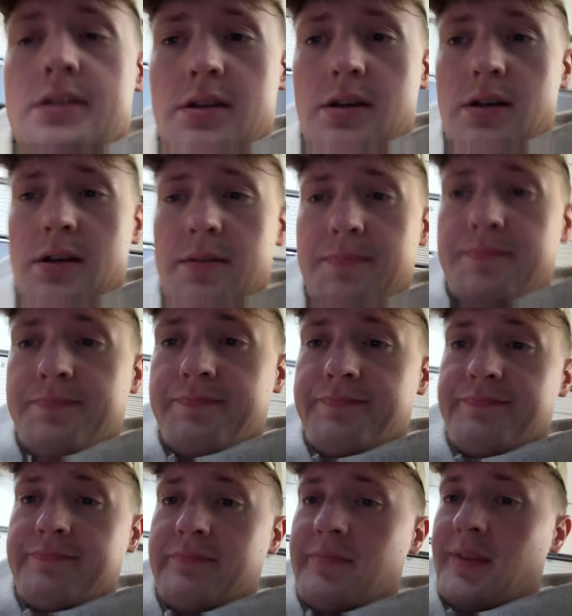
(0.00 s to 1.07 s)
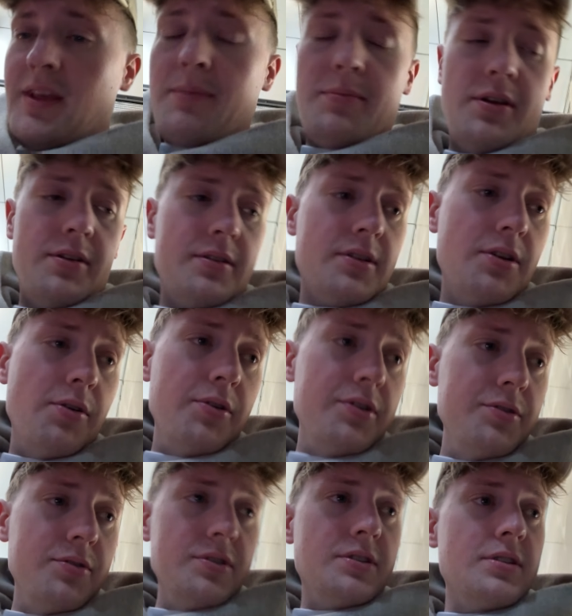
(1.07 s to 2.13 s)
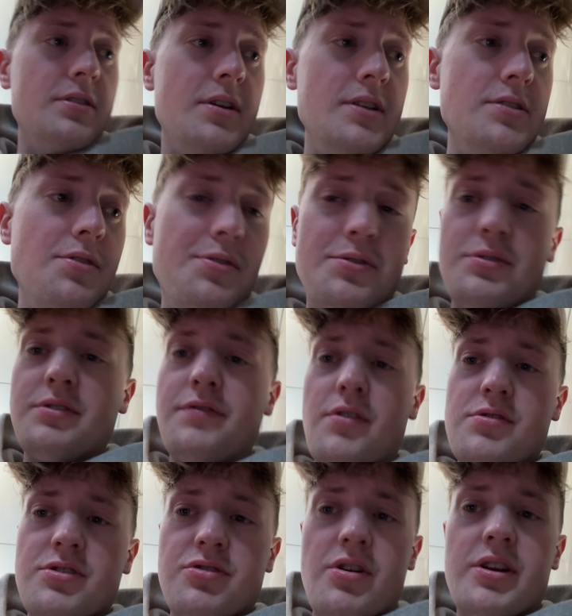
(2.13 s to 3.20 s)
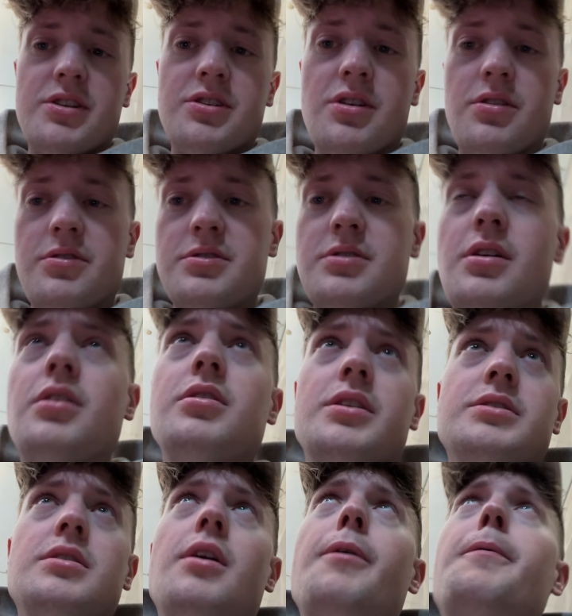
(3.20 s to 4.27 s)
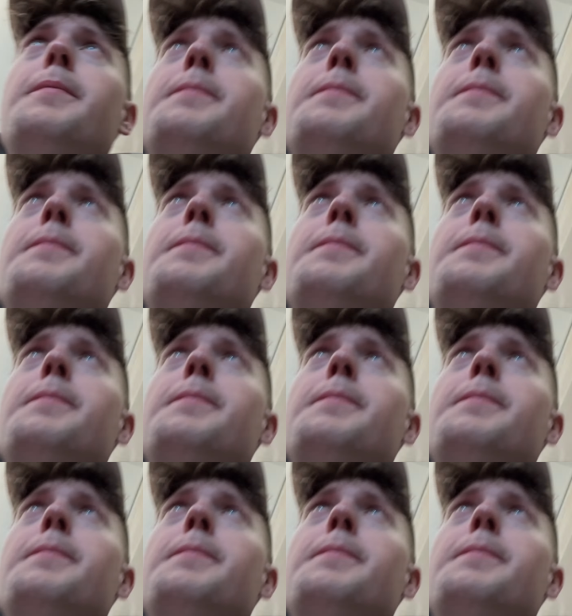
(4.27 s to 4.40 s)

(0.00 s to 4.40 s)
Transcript: uh, yeah, man, going to his he's going to his first Drake show, so let's go.